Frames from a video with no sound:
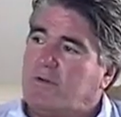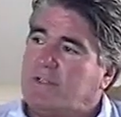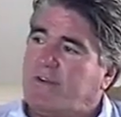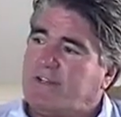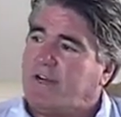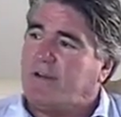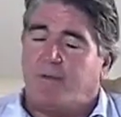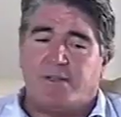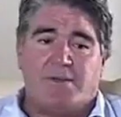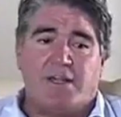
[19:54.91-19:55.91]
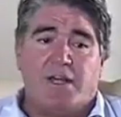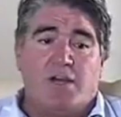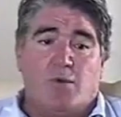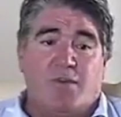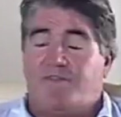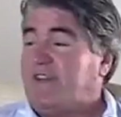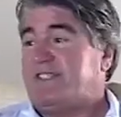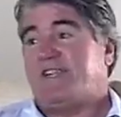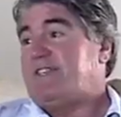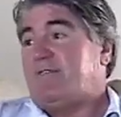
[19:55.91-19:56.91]
very technical wrestling, with
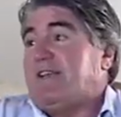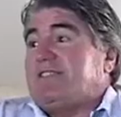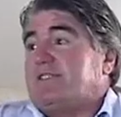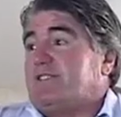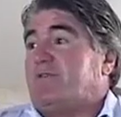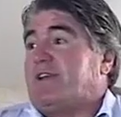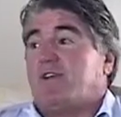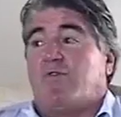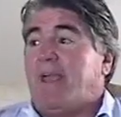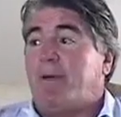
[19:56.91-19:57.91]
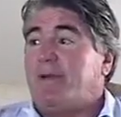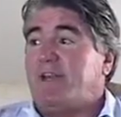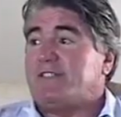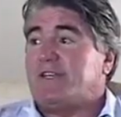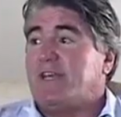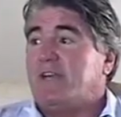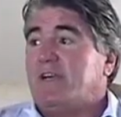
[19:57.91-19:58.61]
fantastic wrestlers who had great ability.